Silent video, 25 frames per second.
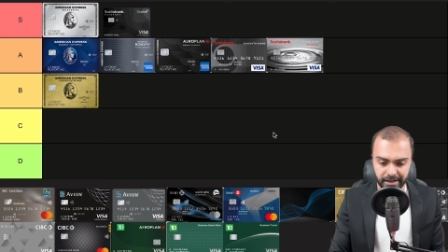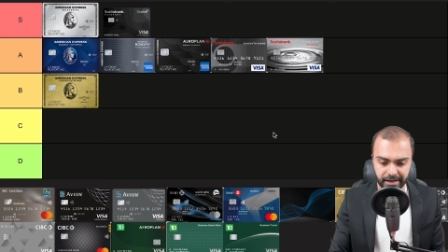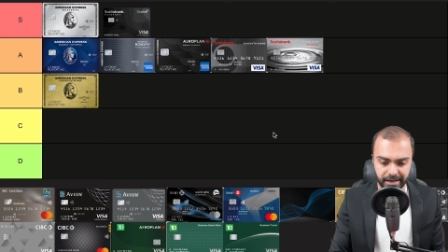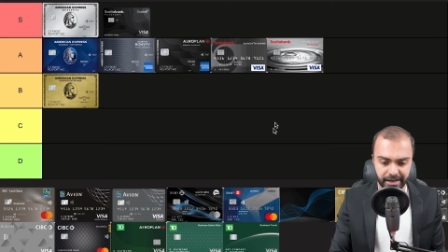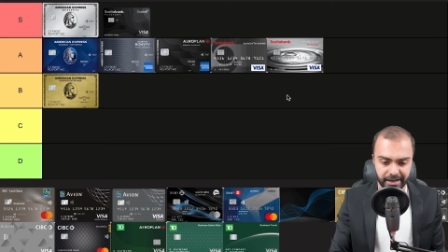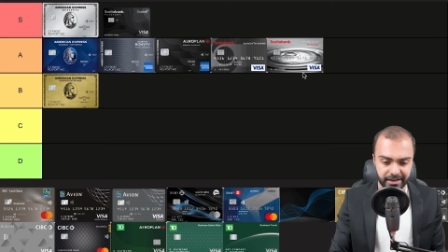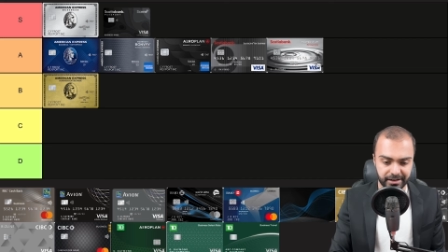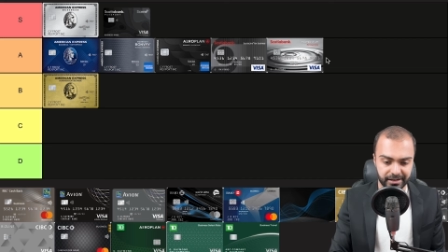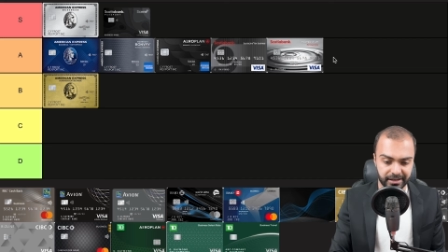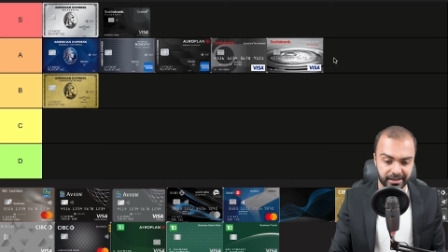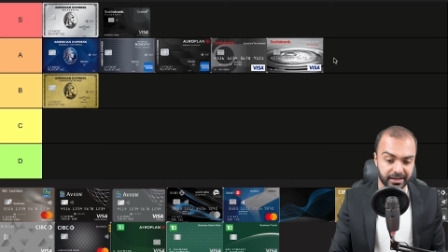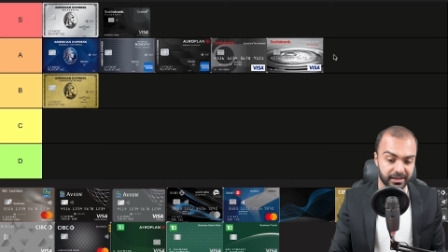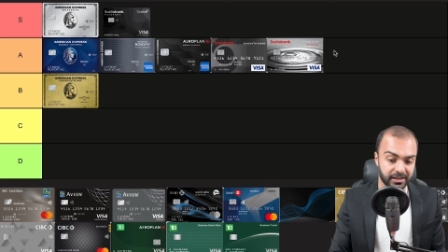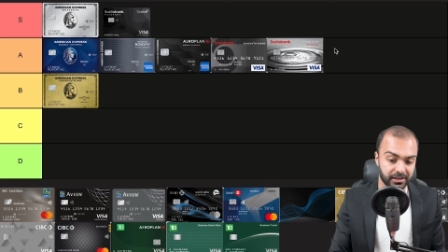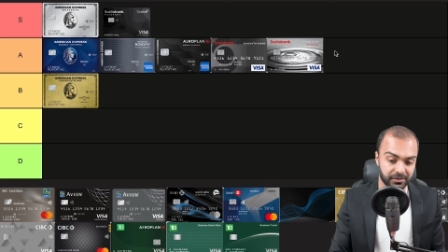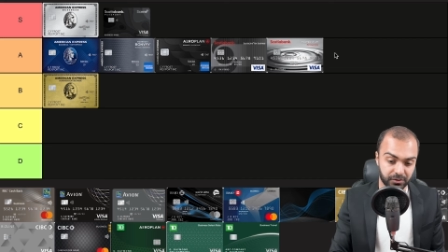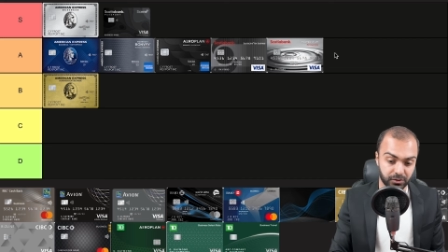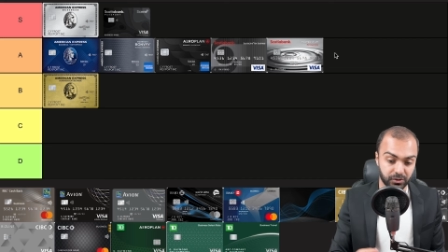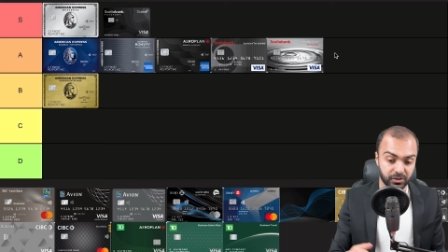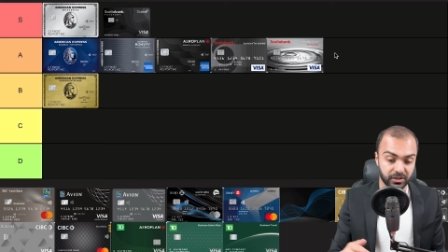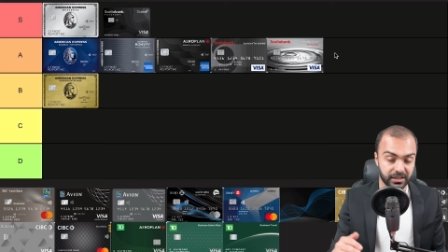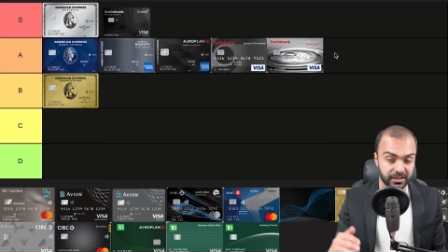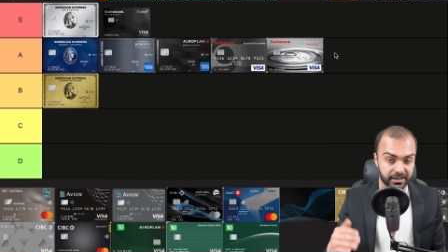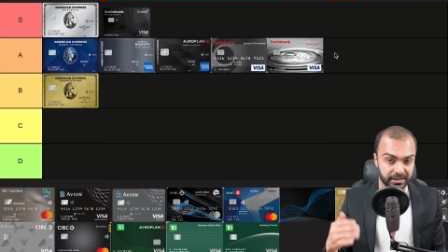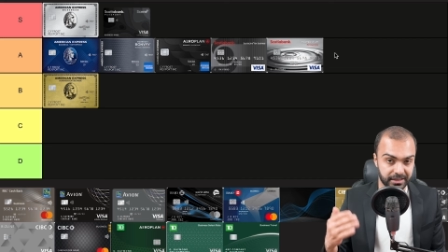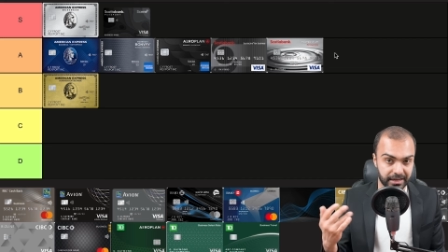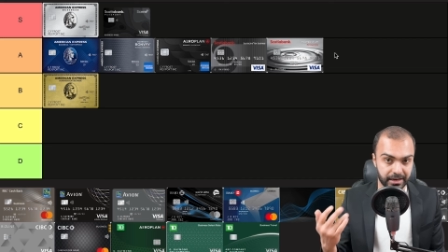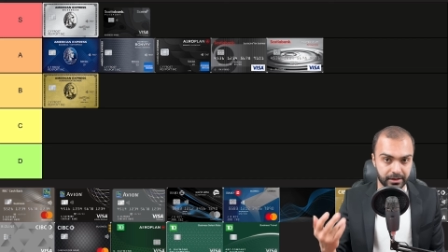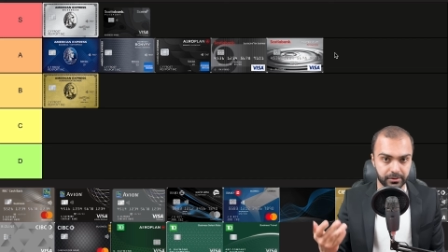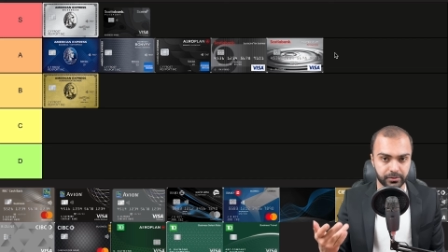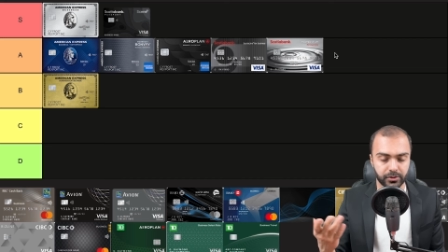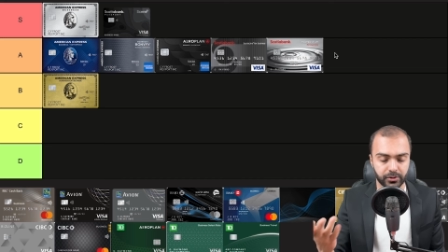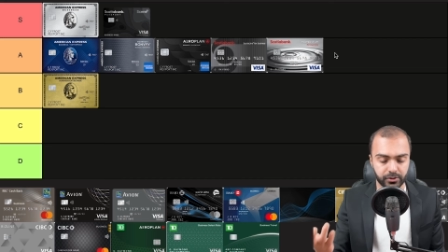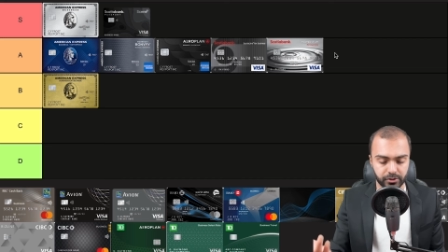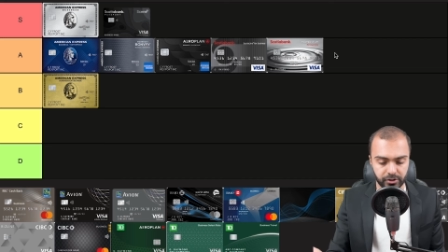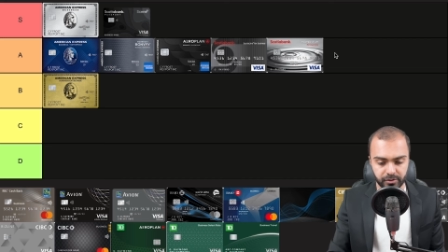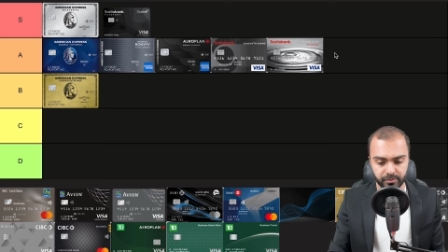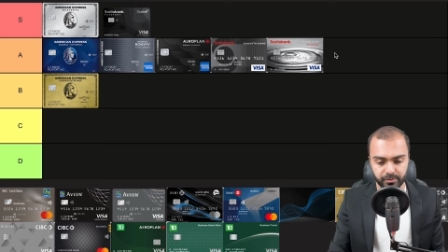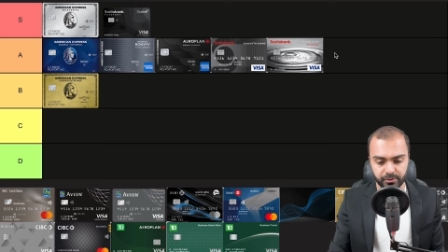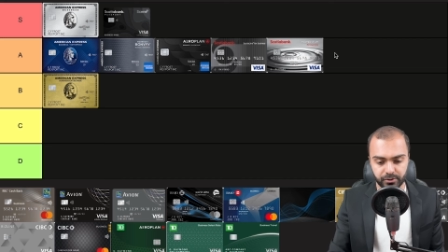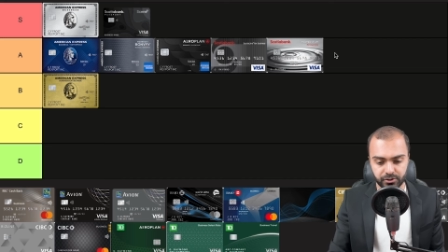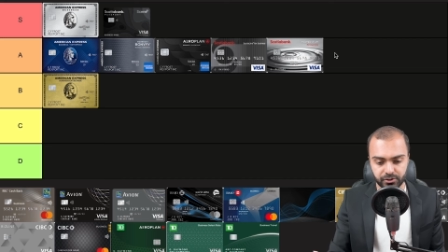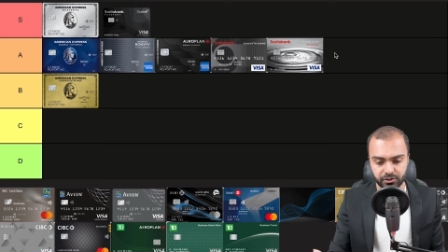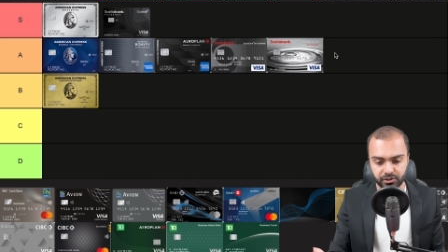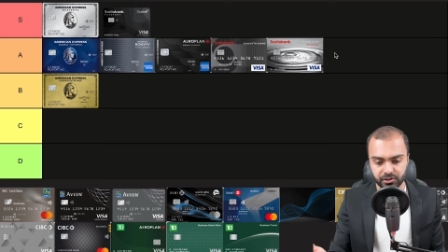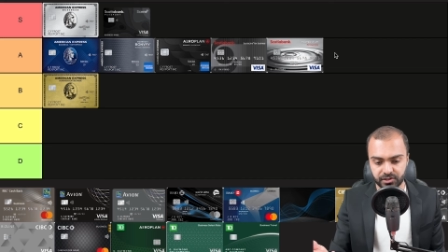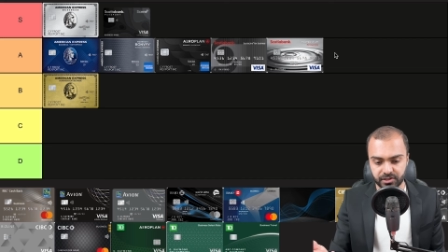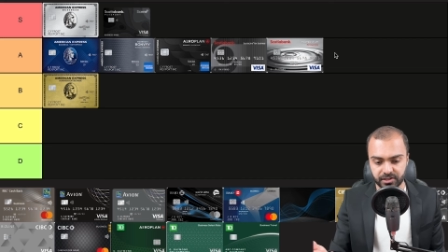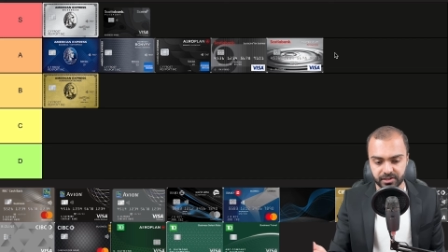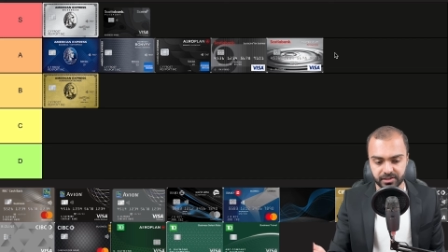And again, if you need that recurring
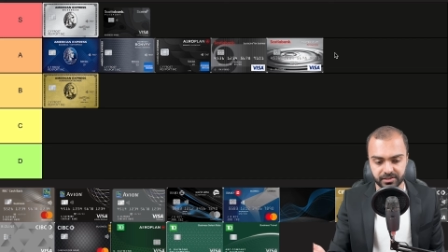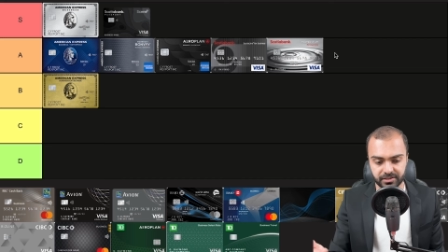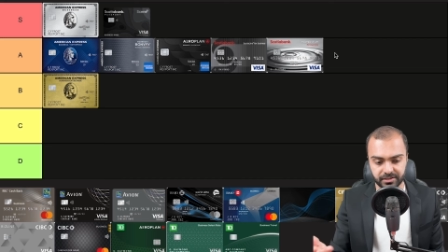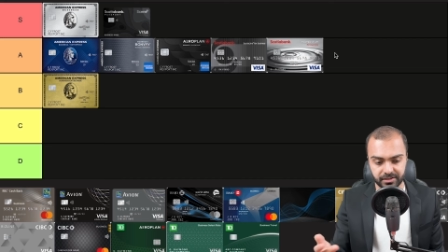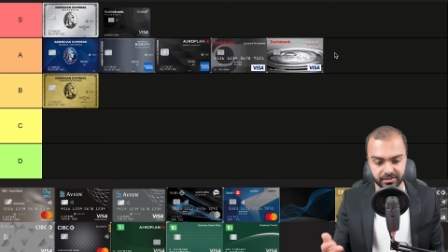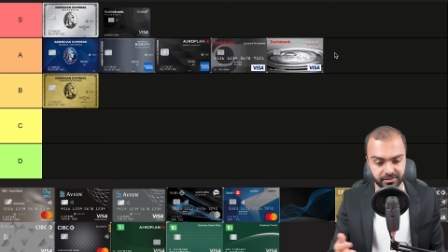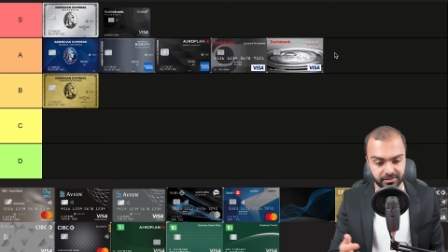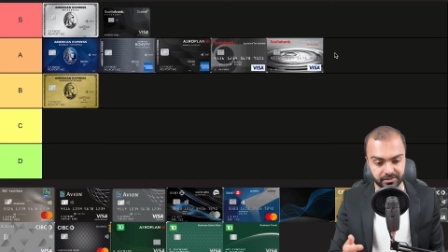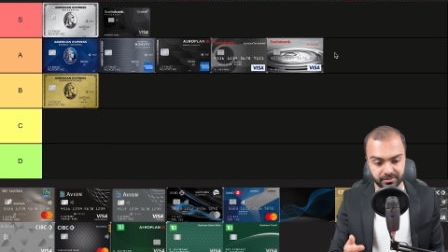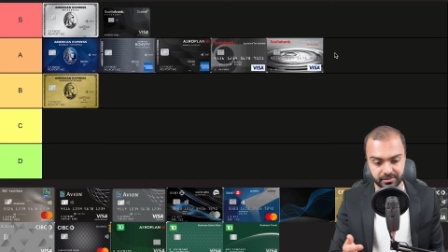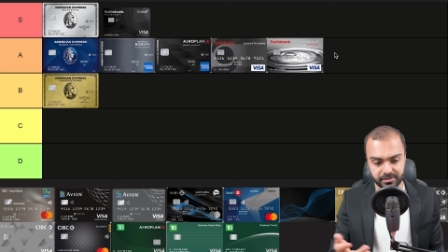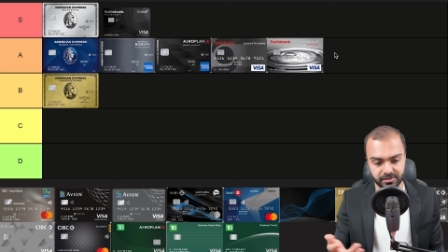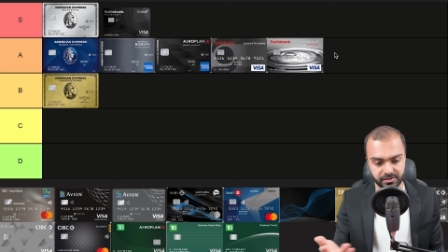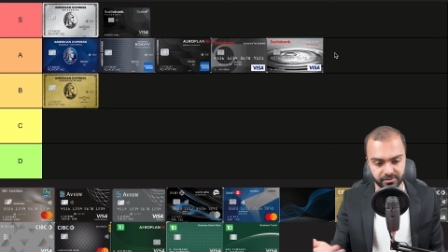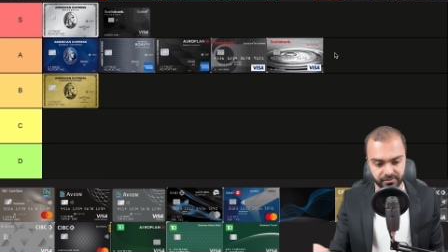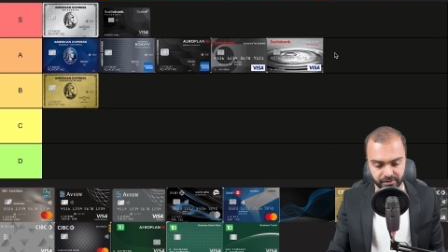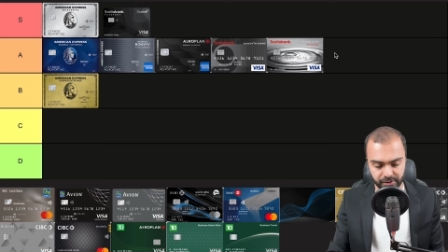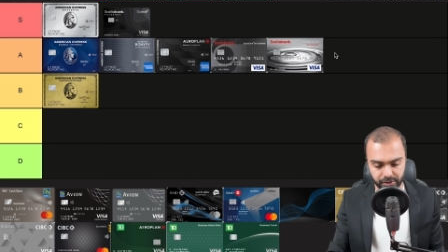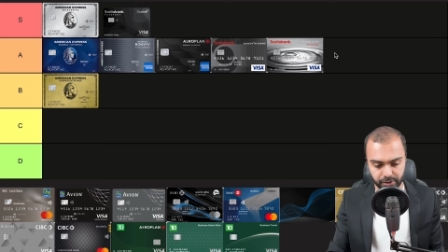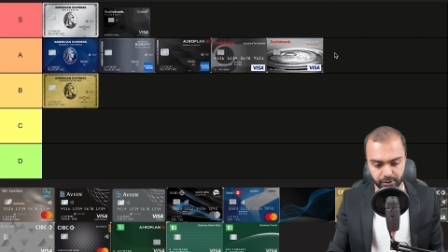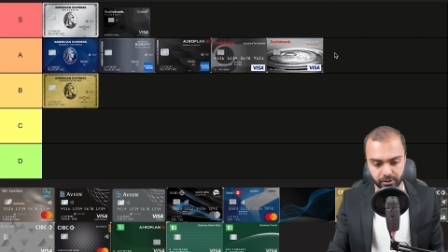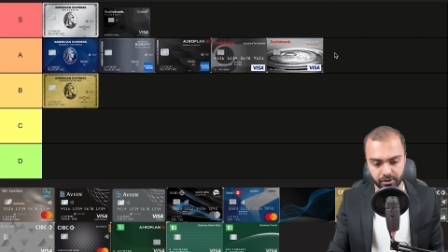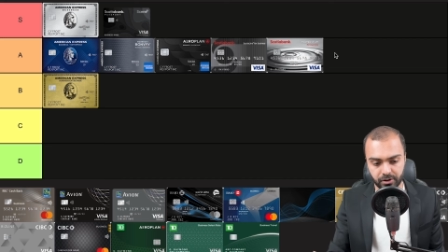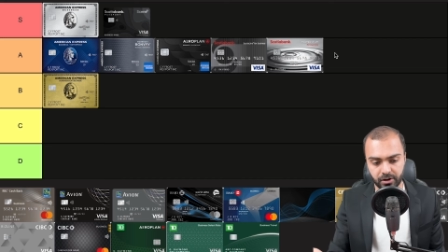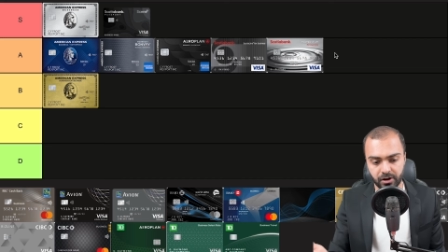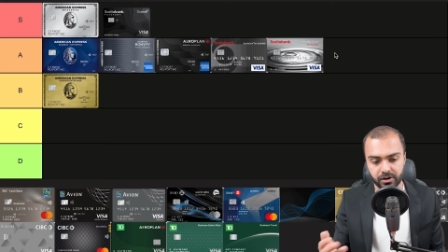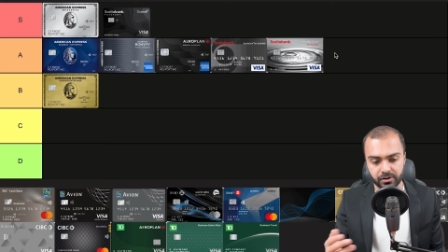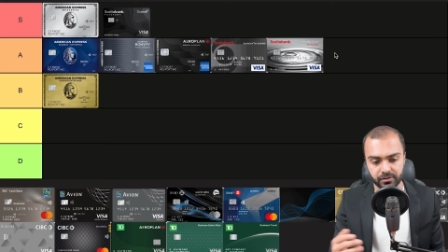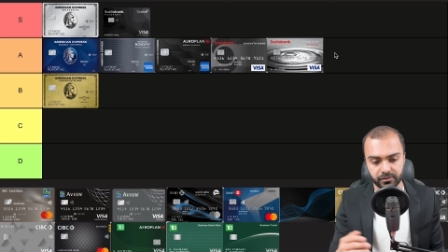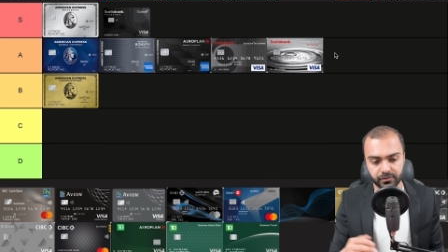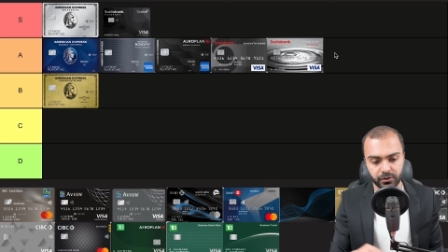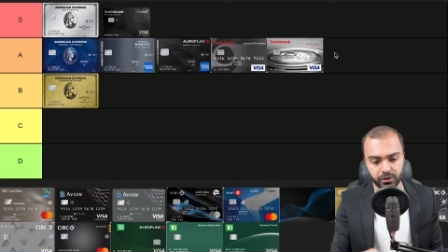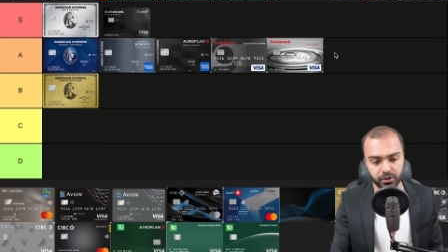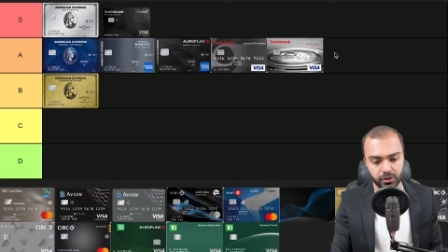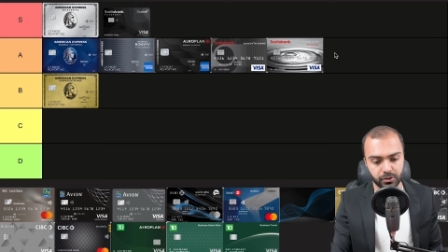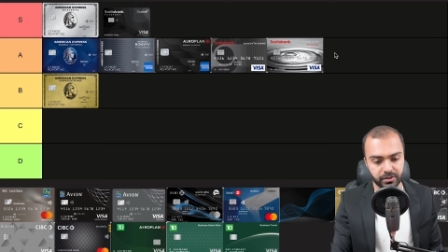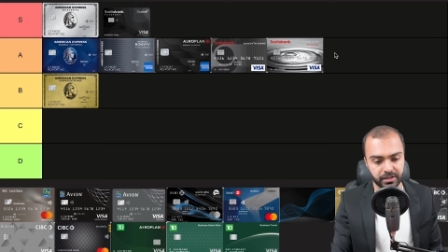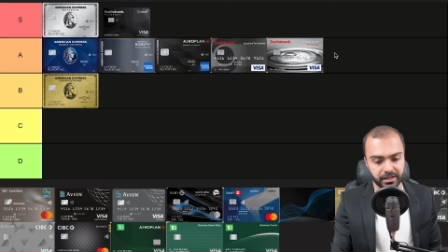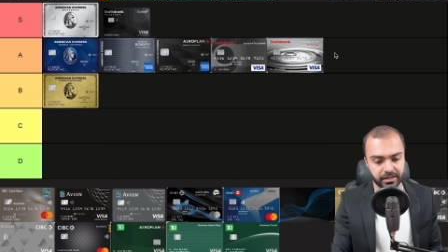purchases, it's a very good card for you.